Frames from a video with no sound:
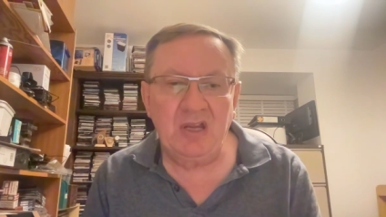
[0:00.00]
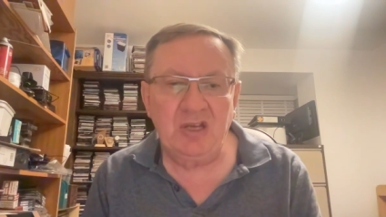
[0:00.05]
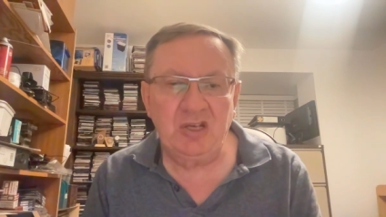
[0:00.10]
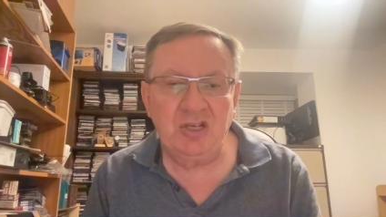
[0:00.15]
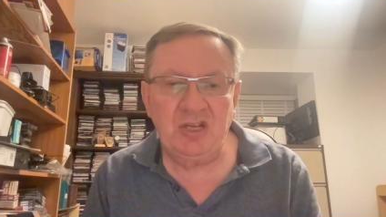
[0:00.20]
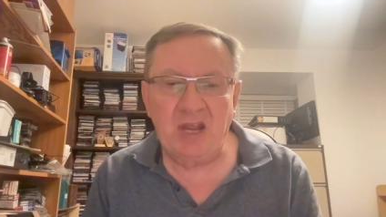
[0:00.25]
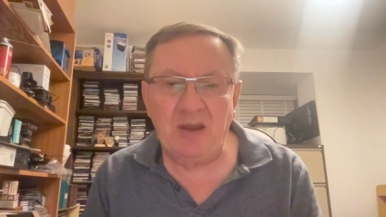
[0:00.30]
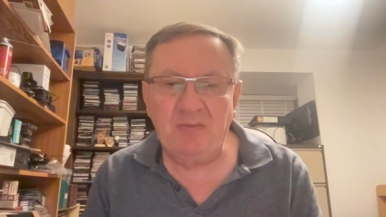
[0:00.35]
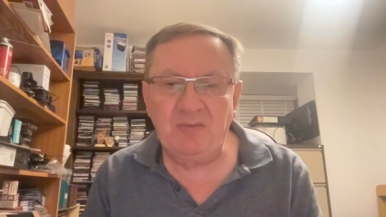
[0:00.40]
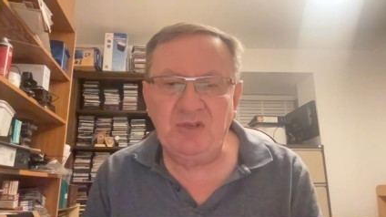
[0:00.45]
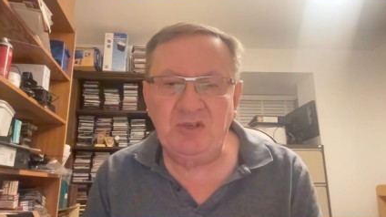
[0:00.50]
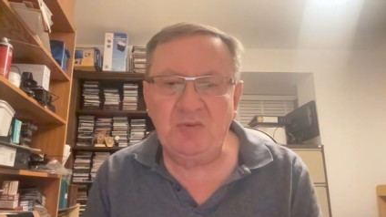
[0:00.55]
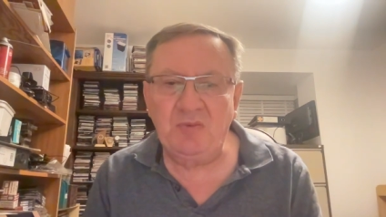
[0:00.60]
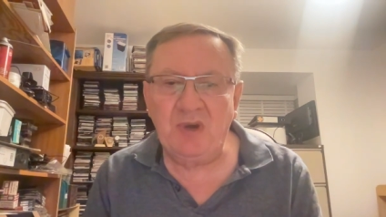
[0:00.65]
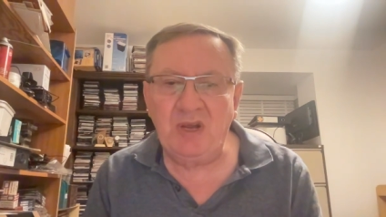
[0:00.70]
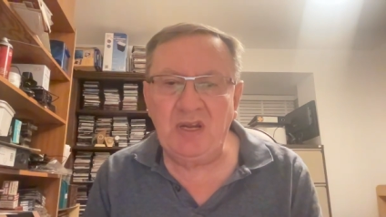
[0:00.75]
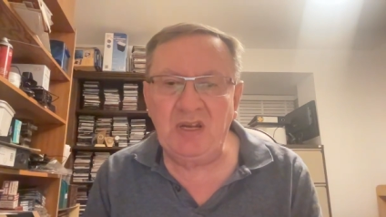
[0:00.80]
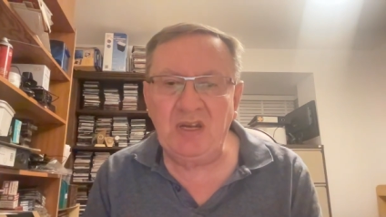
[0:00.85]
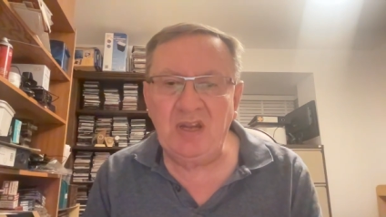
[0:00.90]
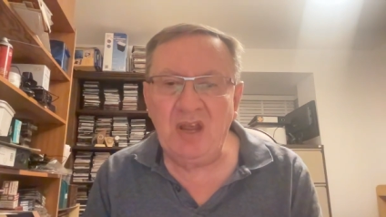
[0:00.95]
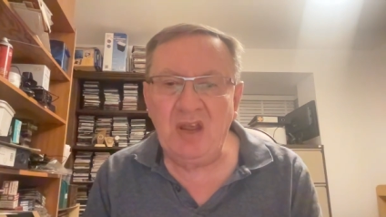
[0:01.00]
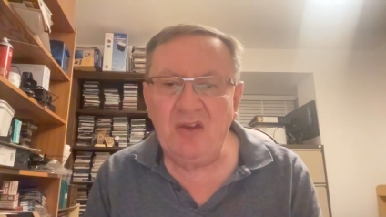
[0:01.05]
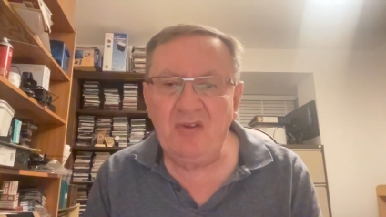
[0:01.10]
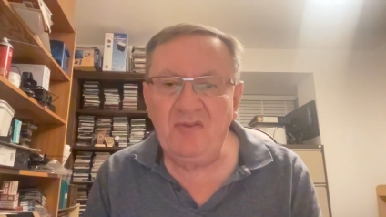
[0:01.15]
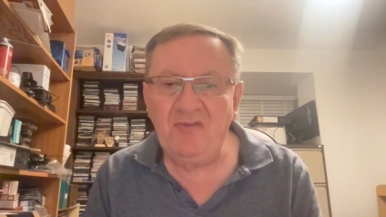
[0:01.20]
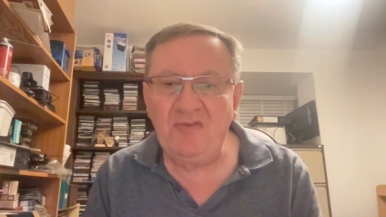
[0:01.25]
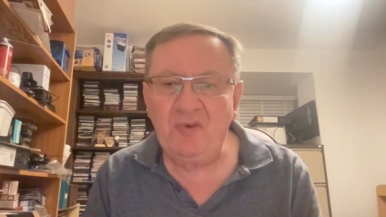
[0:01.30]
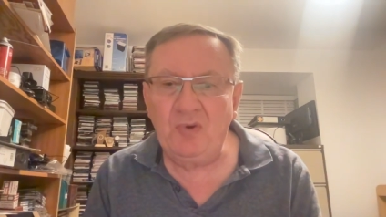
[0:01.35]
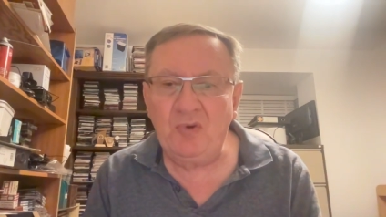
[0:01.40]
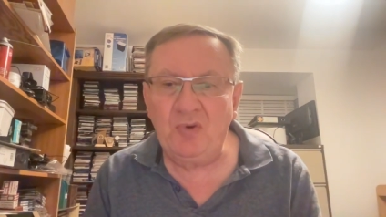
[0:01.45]
chapter 1
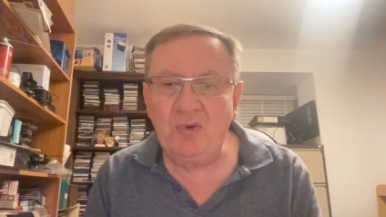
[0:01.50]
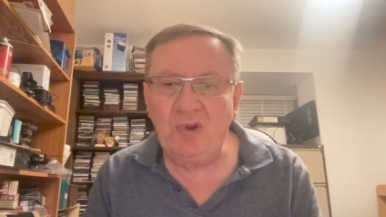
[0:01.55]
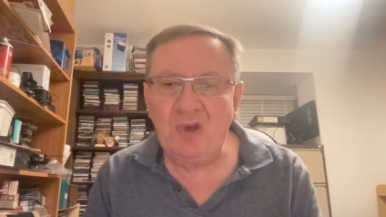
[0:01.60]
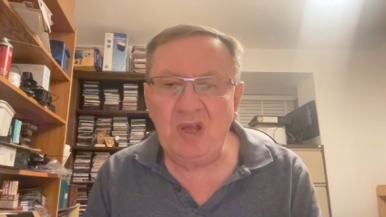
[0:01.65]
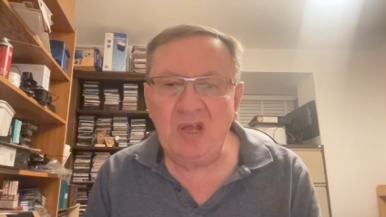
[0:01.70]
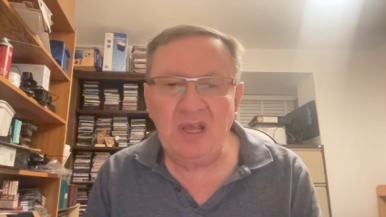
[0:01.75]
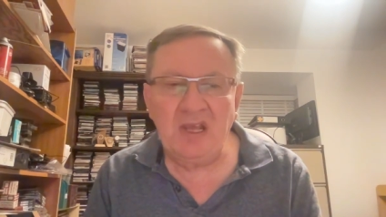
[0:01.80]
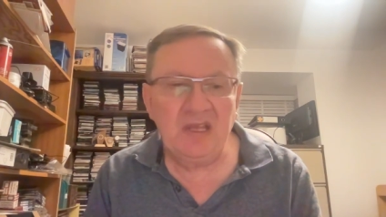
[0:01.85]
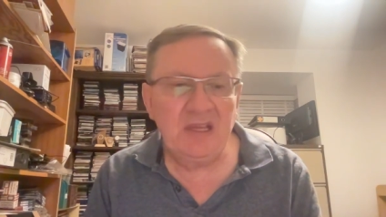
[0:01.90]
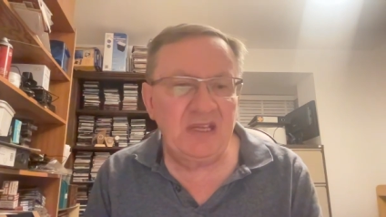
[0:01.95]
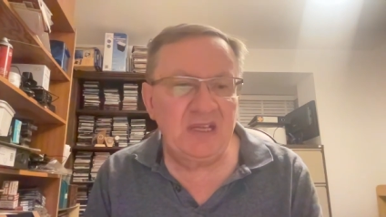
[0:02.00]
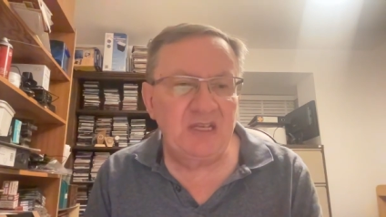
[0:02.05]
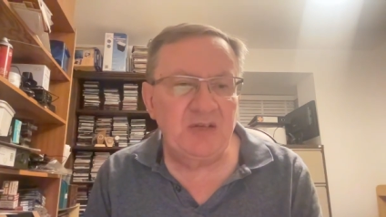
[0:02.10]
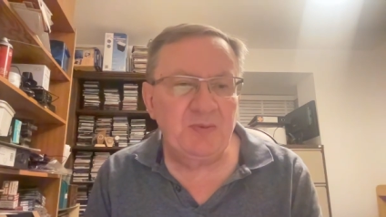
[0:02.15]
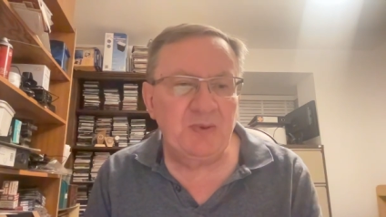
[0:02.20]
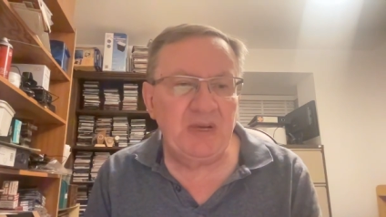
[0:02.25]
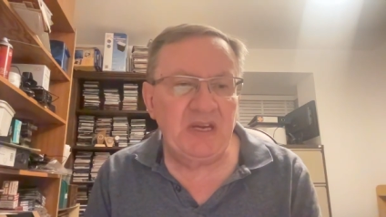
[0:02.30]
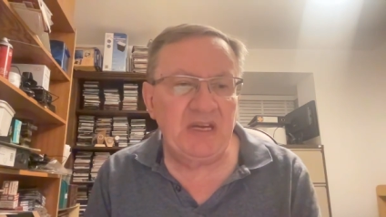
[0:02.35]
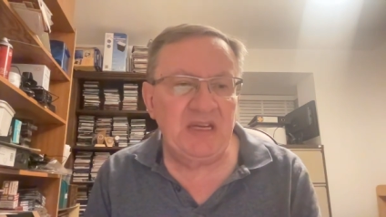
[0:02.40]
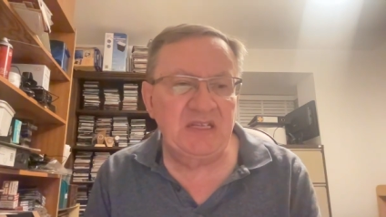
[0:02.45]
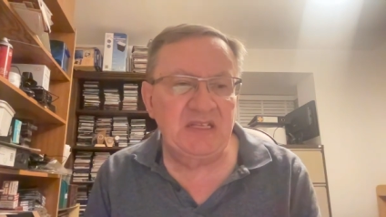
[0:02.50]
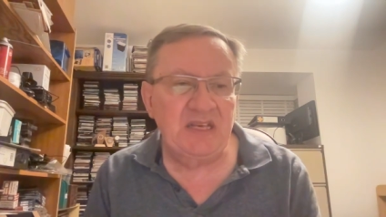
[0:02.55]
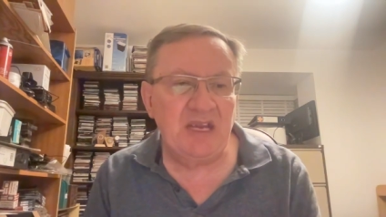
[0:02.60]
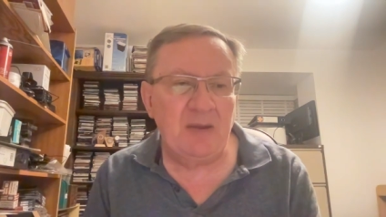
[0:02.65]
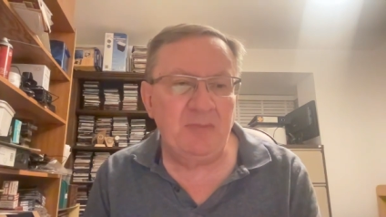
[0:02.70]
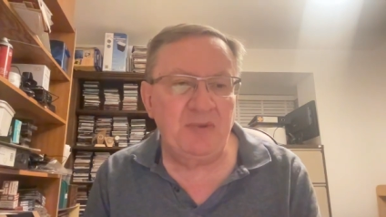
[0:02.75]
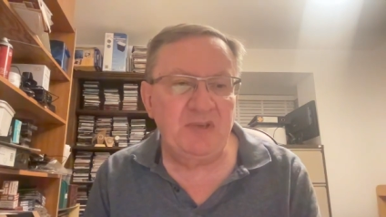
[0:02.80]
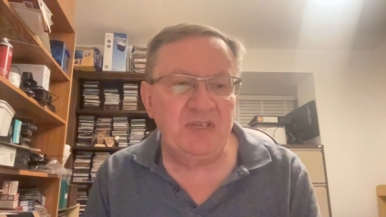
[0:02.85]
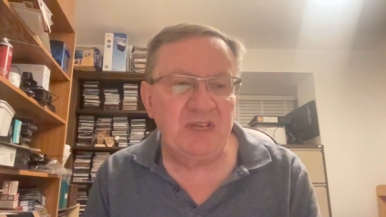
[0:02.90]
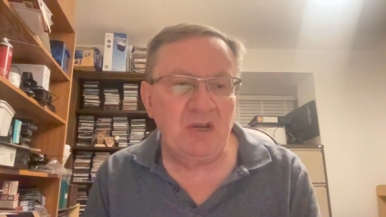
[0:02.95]
for this week's
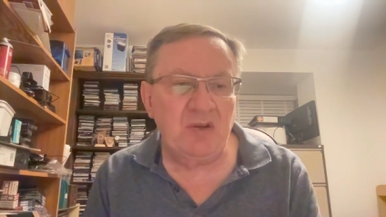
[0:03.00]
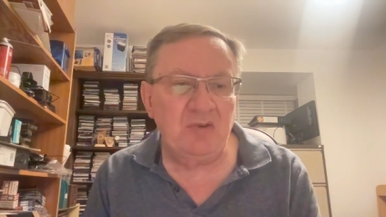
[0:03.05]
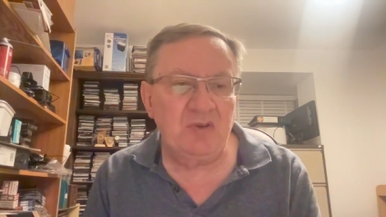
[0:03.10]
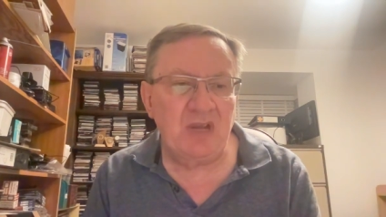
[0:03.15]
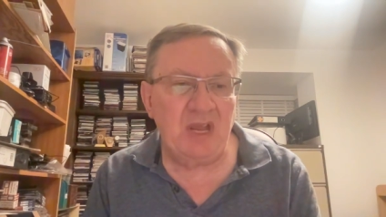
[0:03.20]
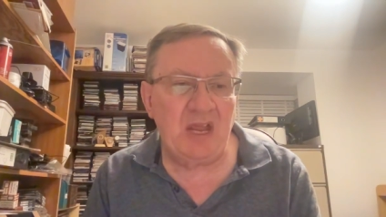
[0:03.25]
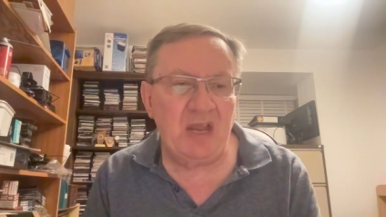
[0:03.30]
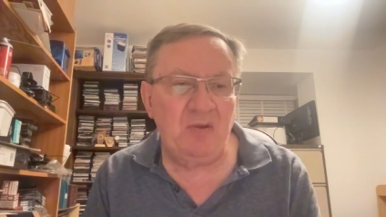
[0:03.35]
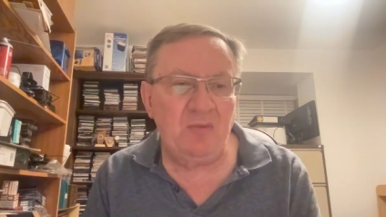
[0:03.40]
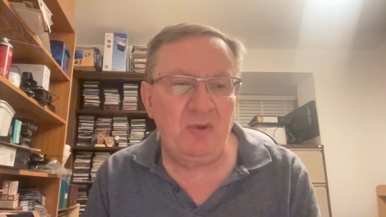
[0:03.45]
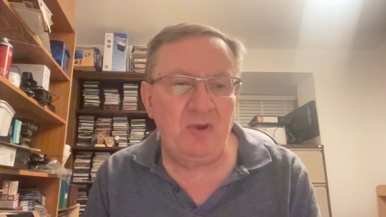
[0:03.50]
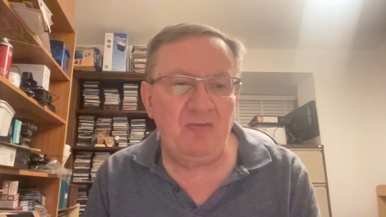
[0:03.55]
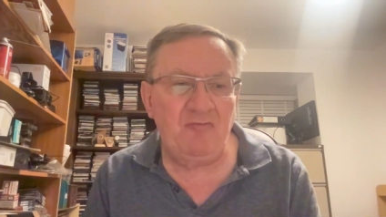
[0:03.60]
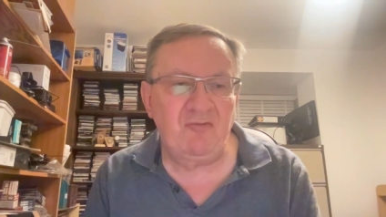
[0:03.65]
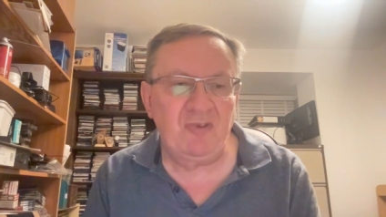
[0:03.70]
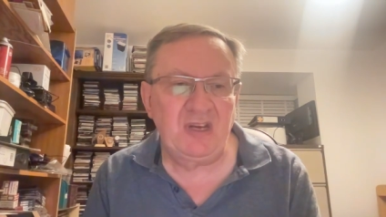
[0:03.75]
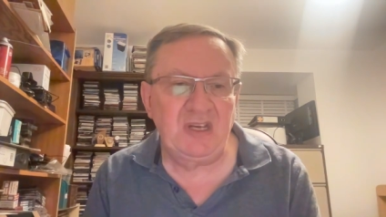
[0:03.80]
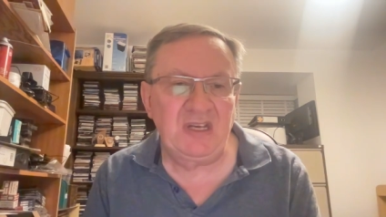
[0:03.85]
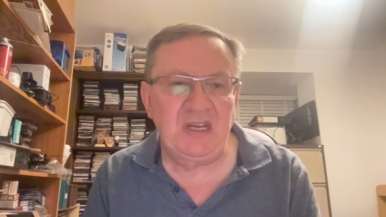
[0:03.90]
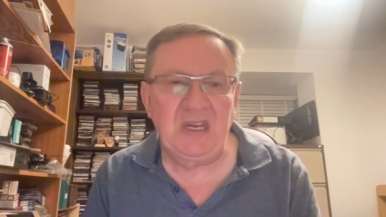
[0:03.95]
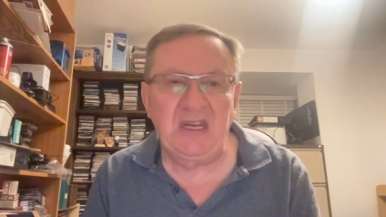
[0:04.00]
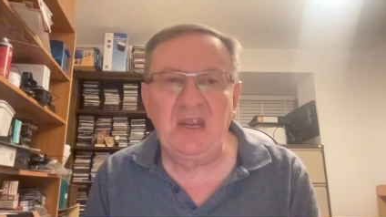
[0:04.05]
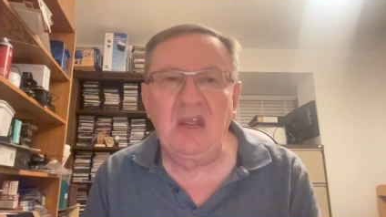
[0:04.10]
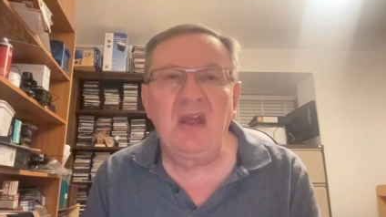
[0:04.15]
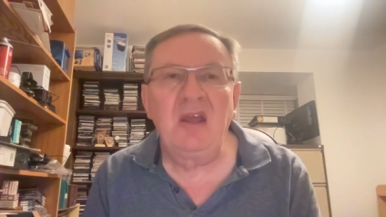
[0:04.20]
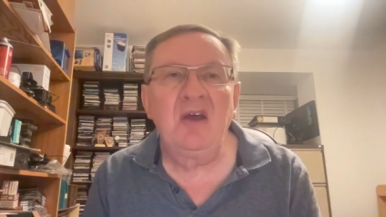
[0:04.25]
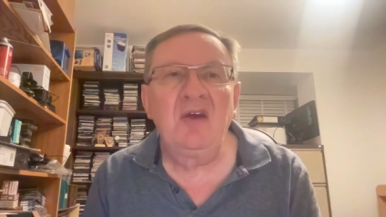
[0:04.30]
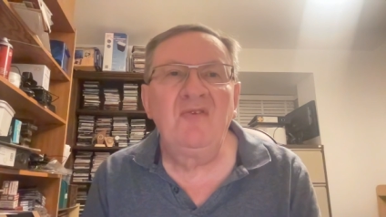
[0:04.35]
episode and we're reading